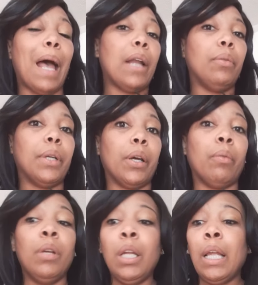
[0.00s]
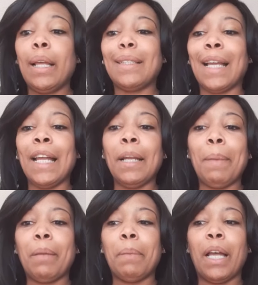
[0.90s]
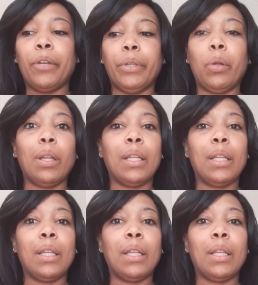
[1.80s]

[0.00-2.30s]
I don't know, because I kind of make my granola